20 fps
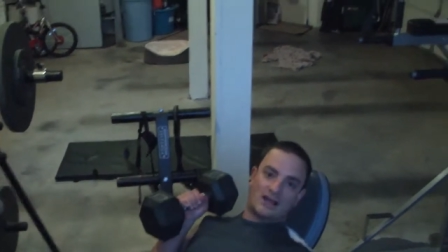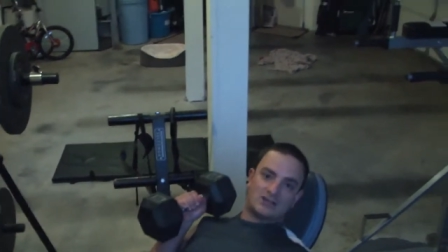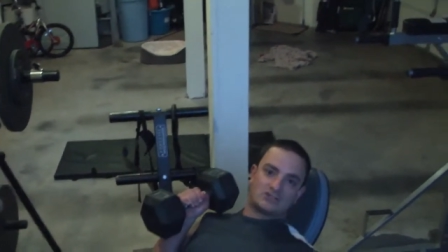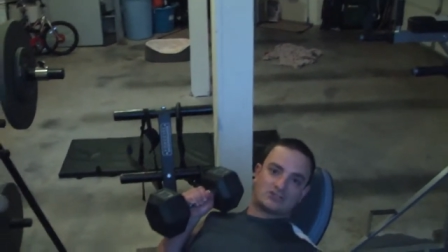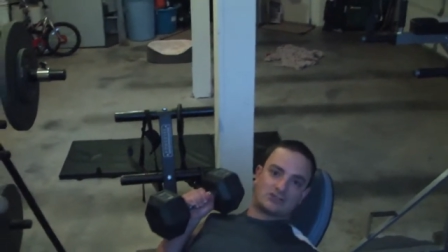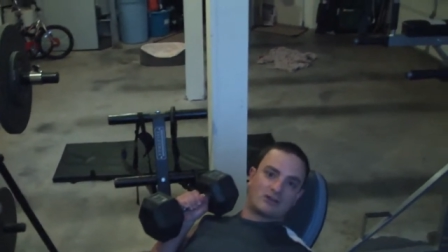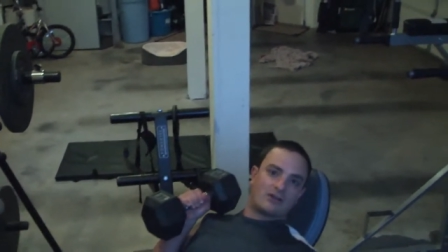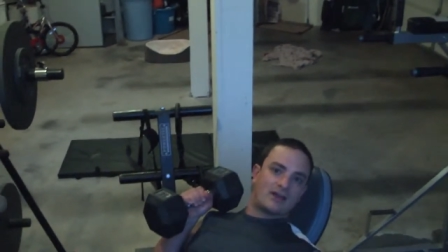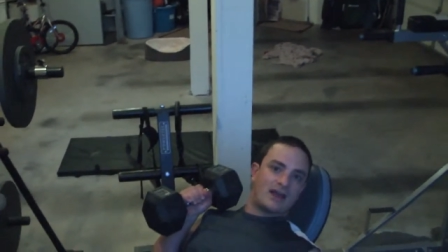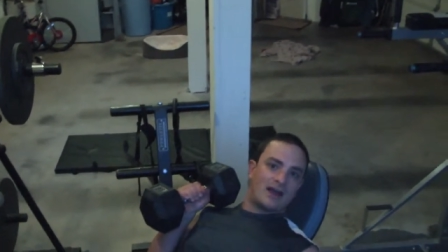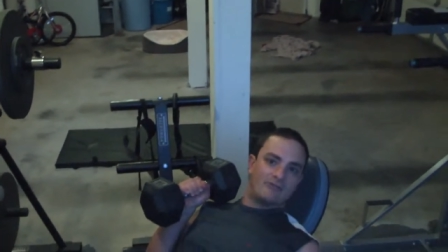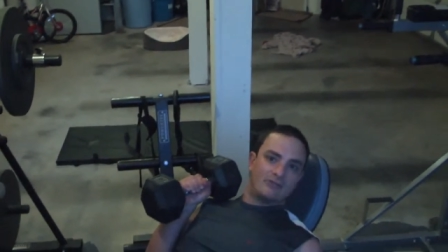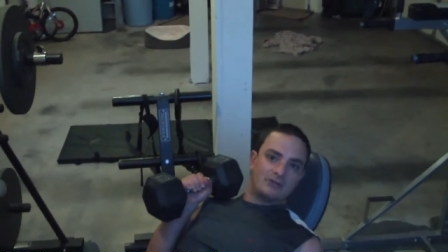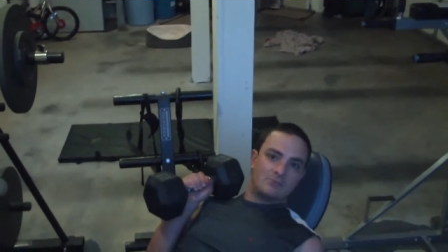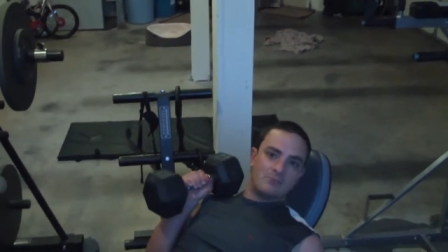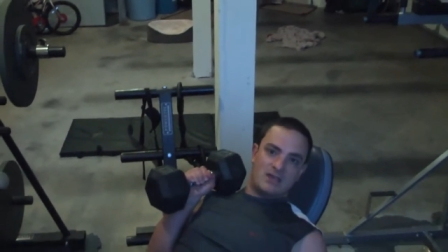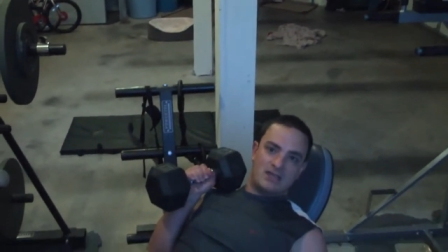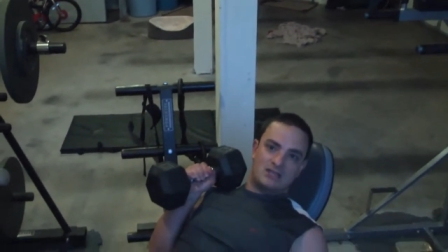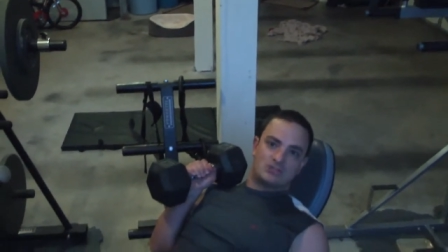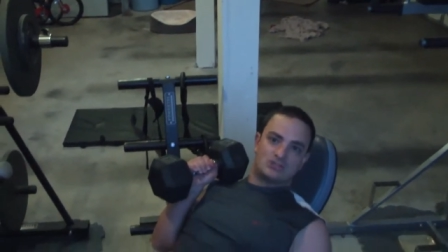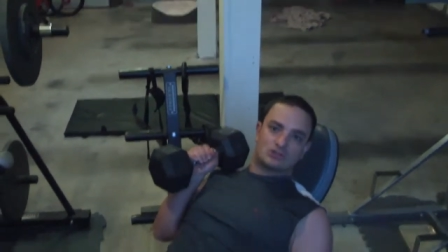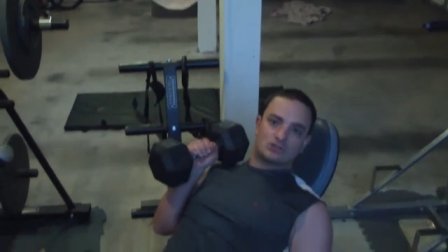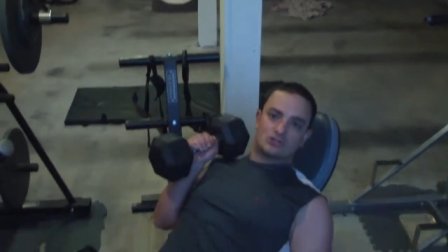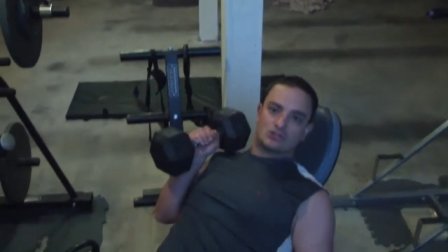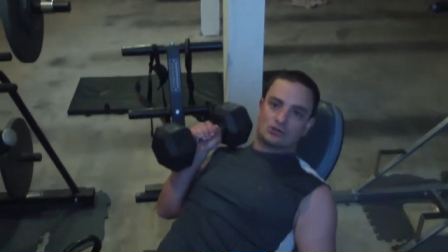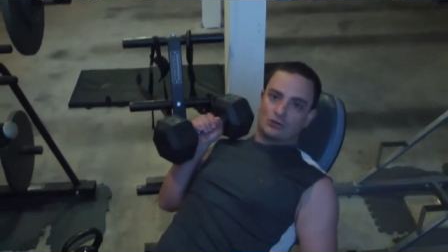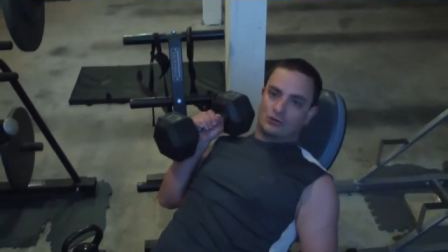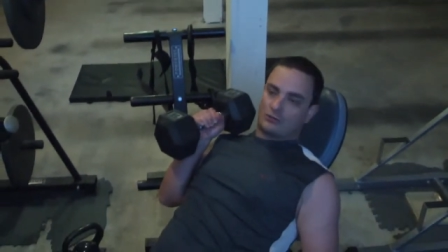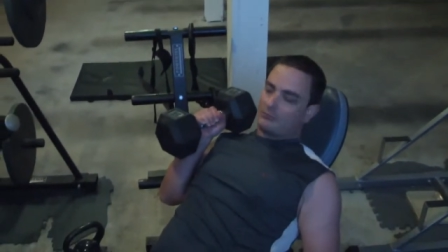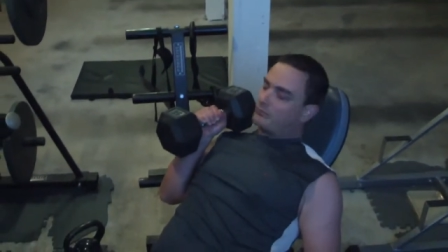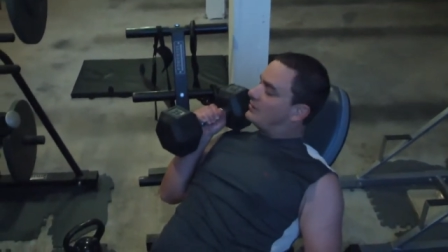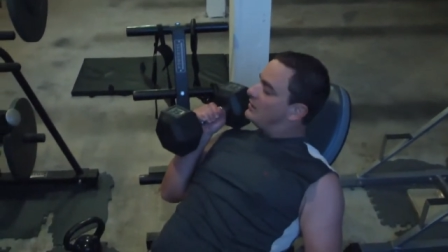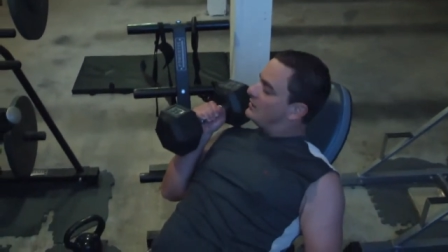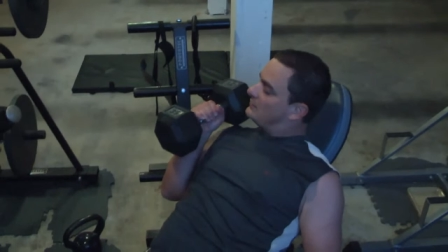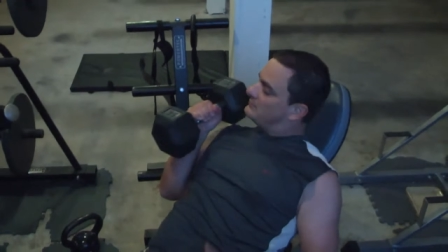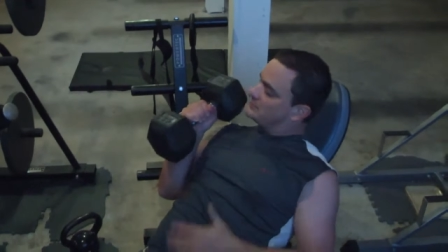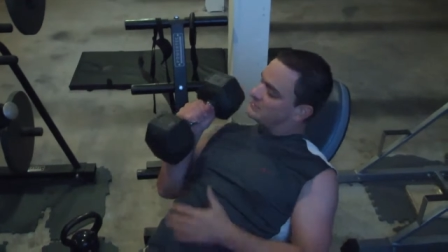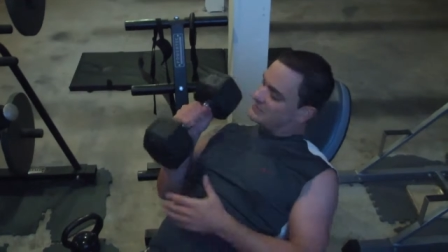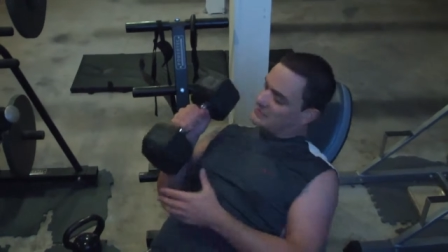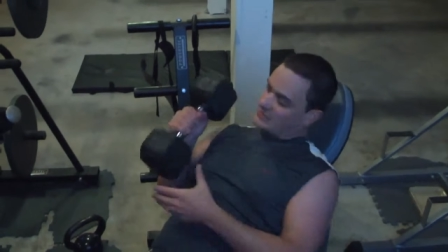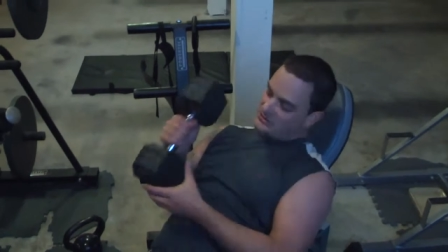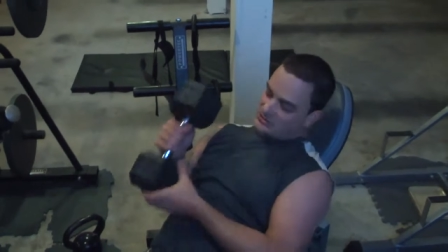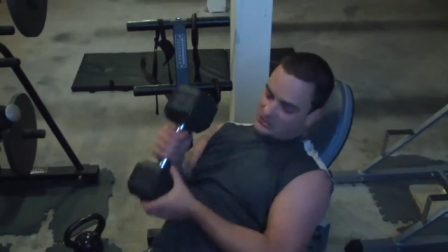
I started having major shoulder problems, I